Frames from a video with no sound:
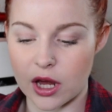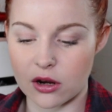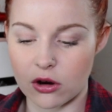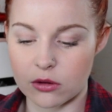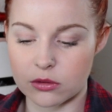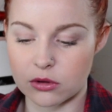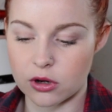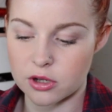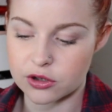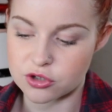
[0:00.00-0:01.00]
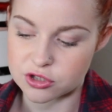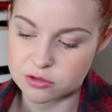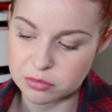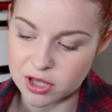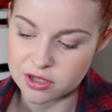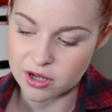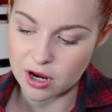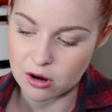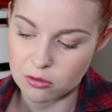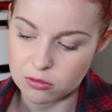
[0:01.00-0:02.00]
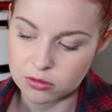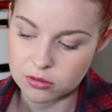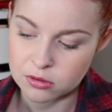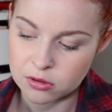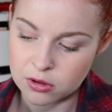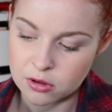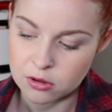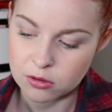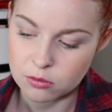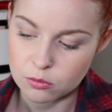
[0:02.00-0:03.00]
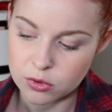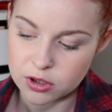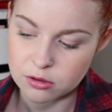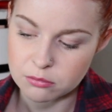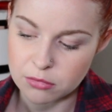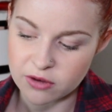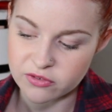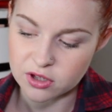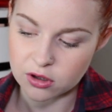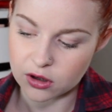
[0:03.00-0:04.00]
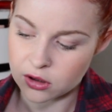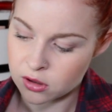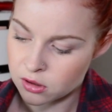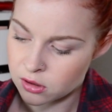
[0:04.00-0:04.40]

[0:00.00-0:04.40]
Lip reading: and I will like just blend it out with my finger.